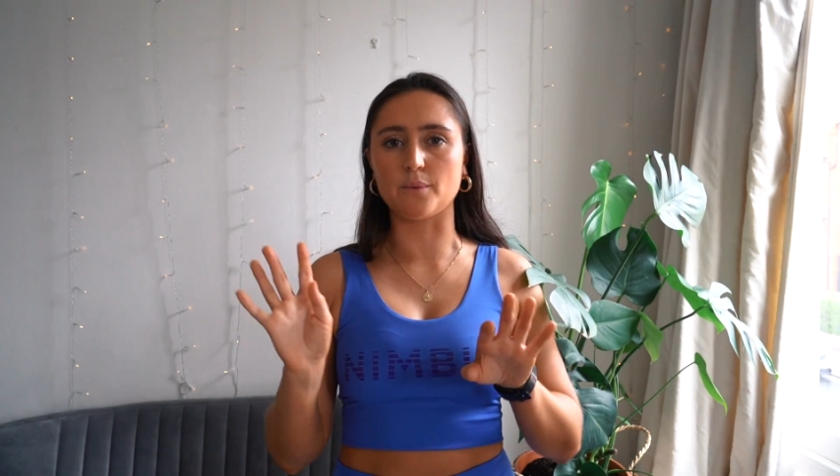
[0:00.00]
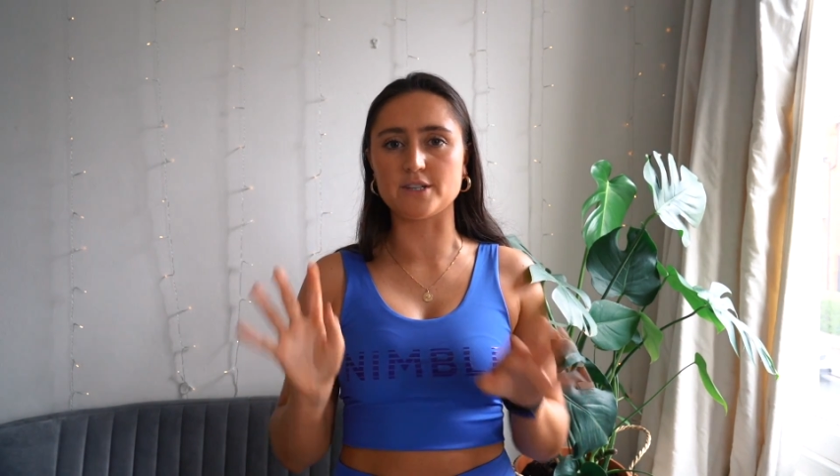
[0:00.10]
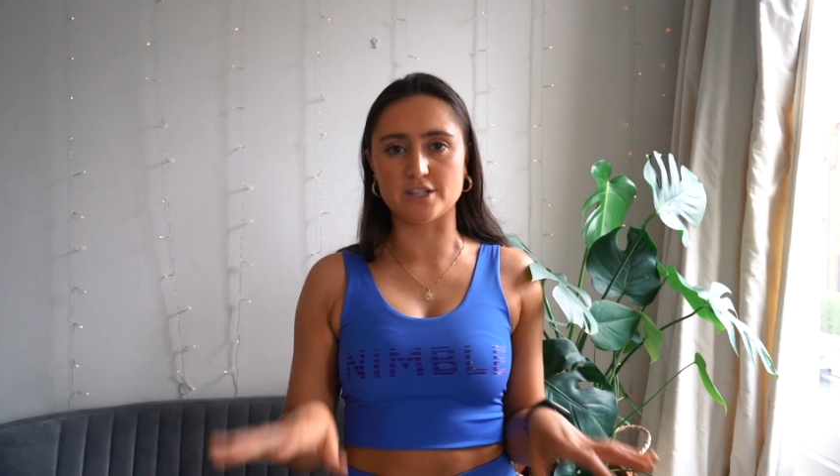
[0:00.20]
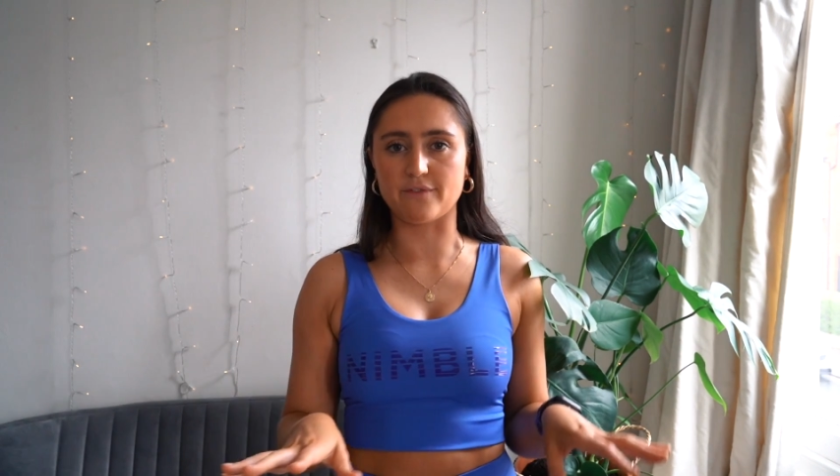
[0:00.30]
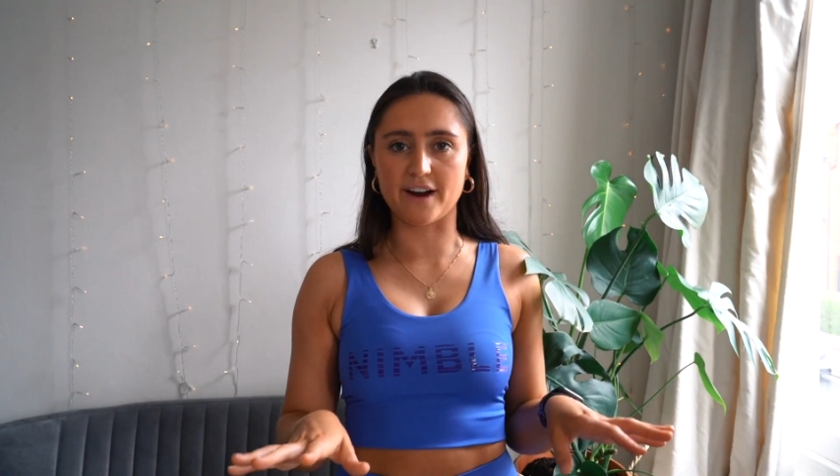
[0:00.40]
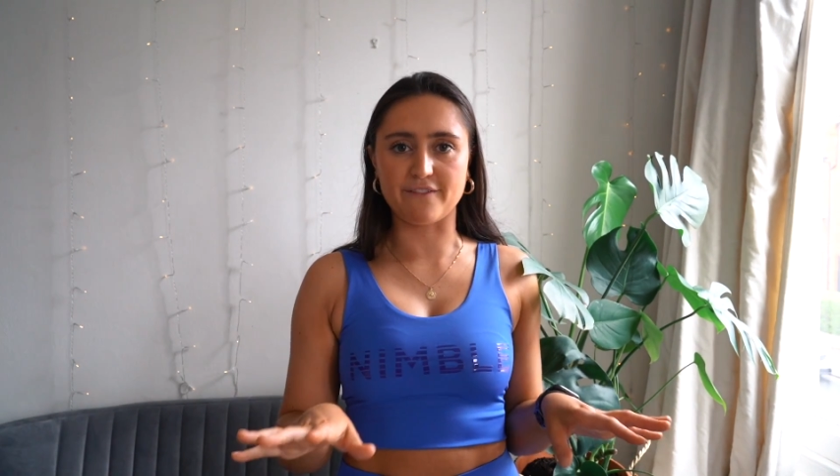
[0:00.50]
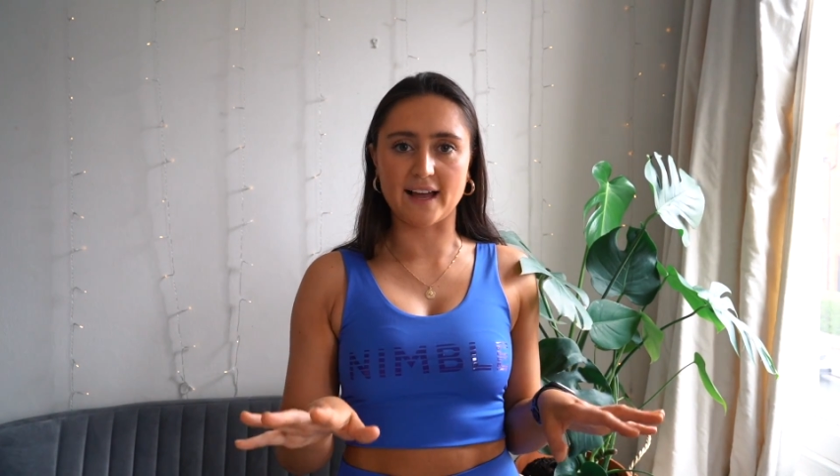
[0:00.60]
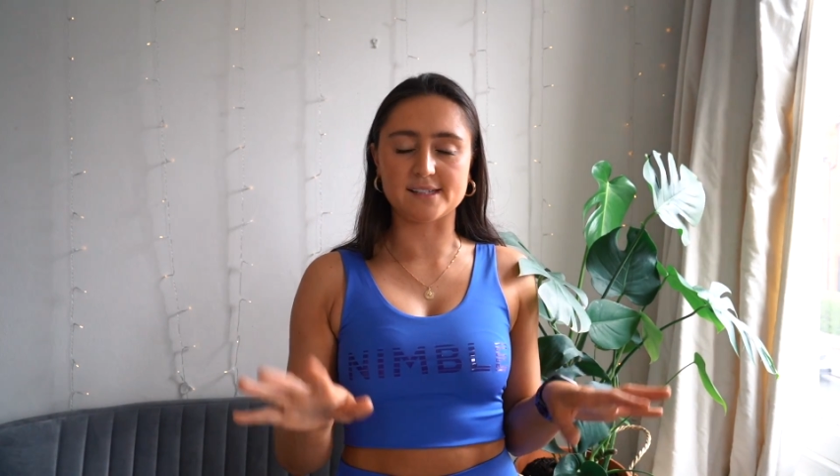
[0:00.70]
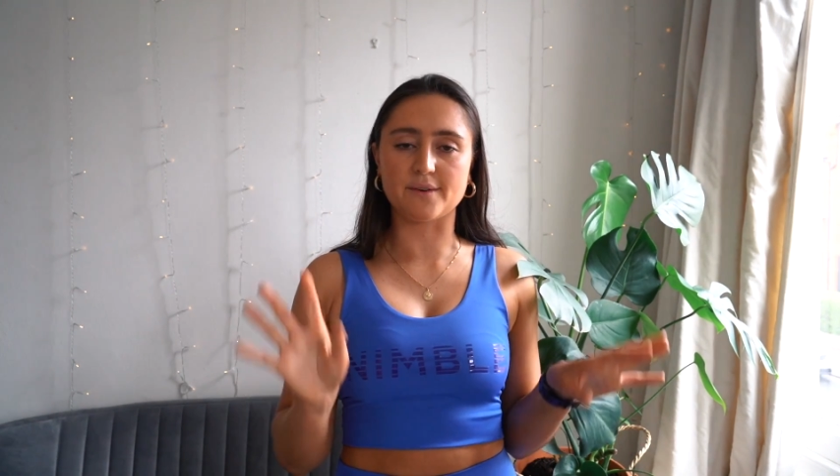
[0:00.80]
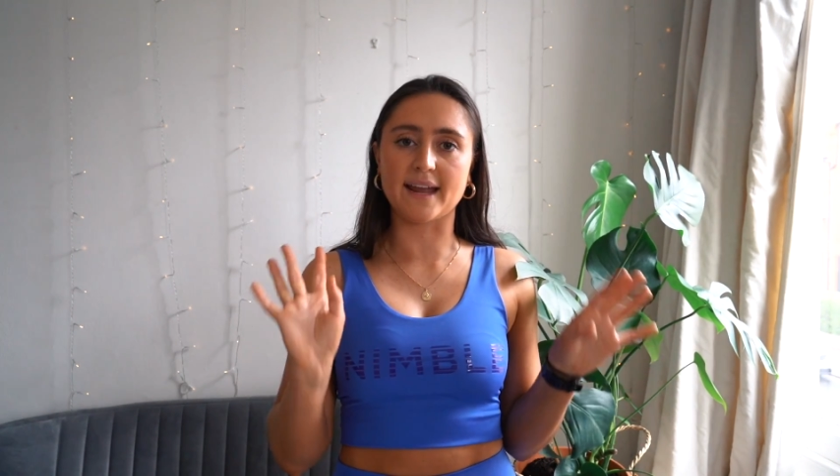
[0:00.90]
which is very
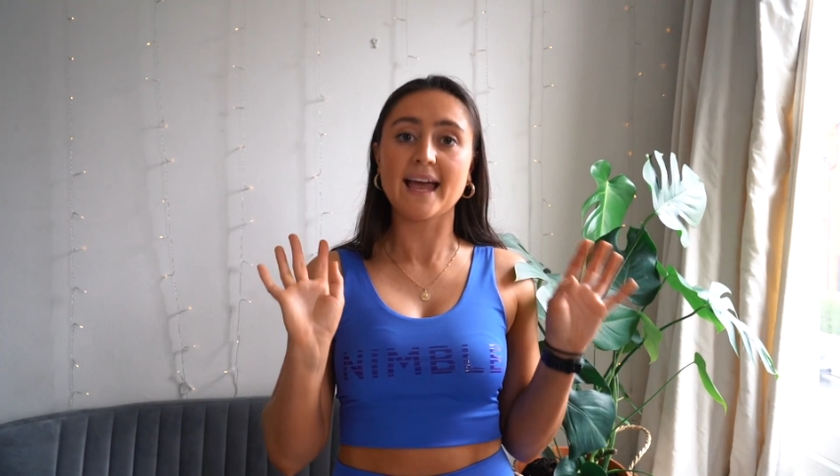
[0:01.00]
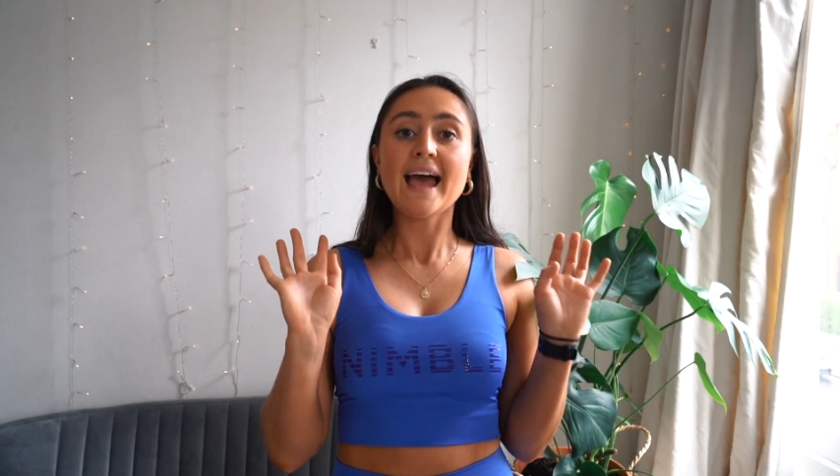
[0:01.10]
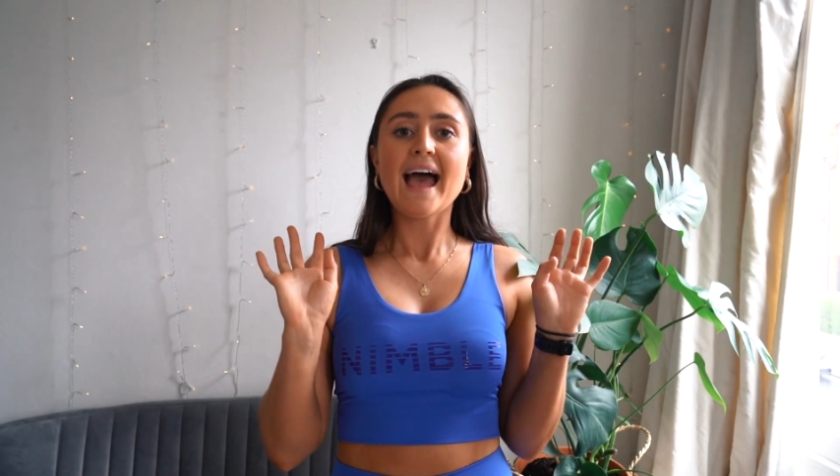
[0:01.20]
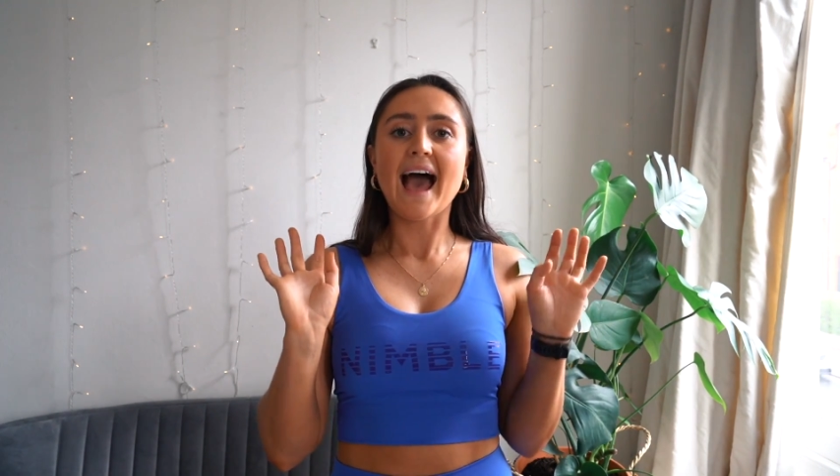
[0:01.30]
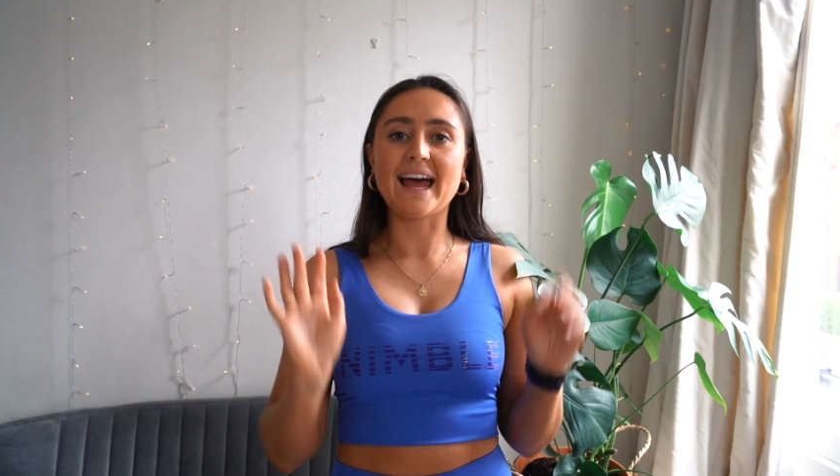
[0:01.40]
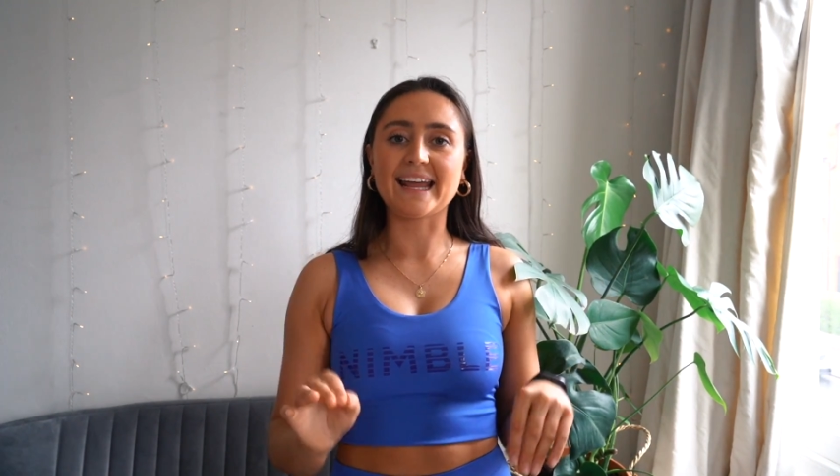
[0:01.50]
flattering. And